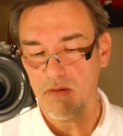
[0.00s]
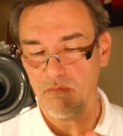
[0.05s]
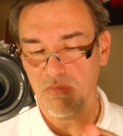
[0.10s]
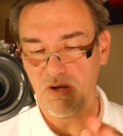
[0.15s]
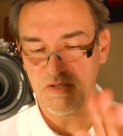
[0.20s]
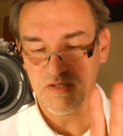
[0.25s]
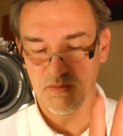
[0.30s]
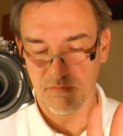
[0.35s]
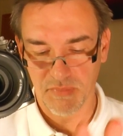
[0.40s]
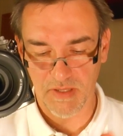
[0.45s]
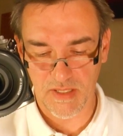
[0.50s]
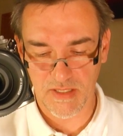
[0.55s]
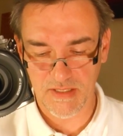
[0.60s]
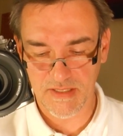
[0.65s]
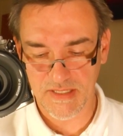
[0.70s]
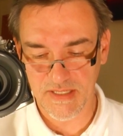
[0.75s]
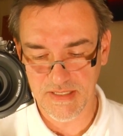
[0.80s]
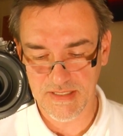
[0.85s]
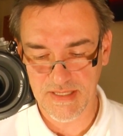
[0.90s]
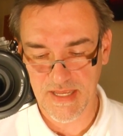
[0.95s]

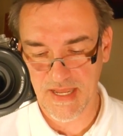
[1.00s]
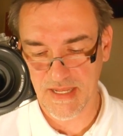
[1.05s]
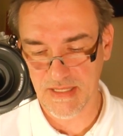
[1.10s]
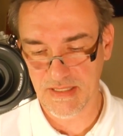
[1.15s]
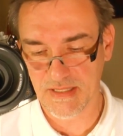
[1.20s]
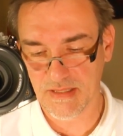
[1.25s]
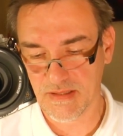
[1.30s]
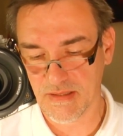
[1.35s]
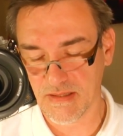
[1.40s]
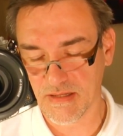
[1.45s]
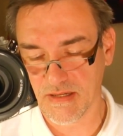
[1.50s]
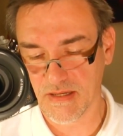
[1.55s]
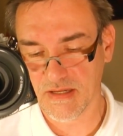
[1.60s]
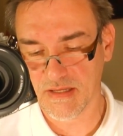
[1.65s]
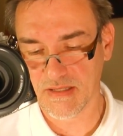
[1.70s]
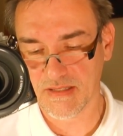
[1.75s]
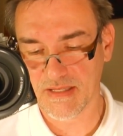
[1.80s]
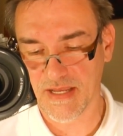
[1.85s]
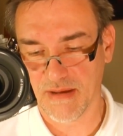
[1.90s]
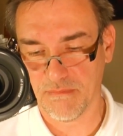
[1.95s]
possibilities, and
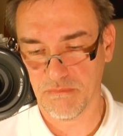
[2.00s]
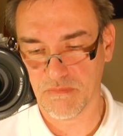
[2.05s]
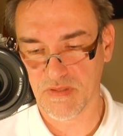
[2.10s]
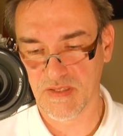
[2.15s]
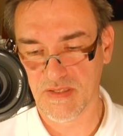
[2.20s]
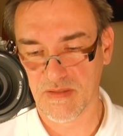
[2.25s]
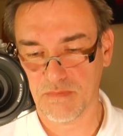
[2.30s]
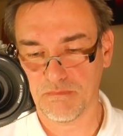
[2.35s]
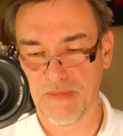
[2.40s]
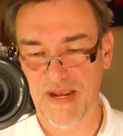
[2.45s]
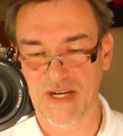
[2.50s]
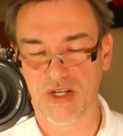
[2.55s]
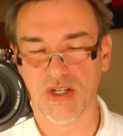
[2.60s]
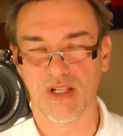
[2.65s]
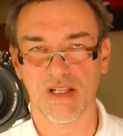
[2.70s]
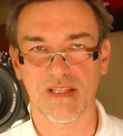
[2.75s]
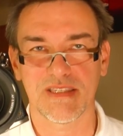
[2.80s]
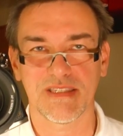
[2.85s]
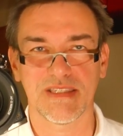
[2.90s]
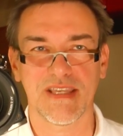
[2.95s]
some
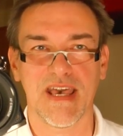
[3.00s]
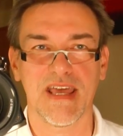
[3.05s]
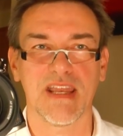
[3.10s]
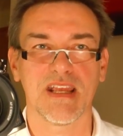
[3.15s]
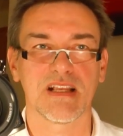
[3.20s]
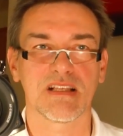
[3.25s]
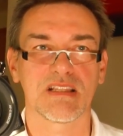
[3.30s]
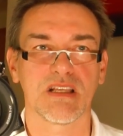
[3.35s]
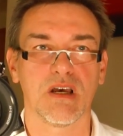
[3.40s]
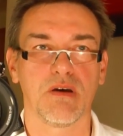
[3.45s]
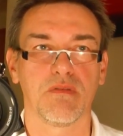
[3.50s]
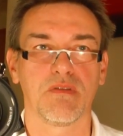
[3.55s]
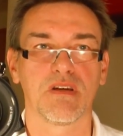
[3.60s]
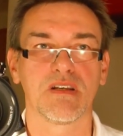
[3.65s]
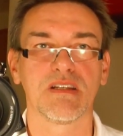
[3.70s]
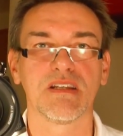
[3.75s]
special settings of the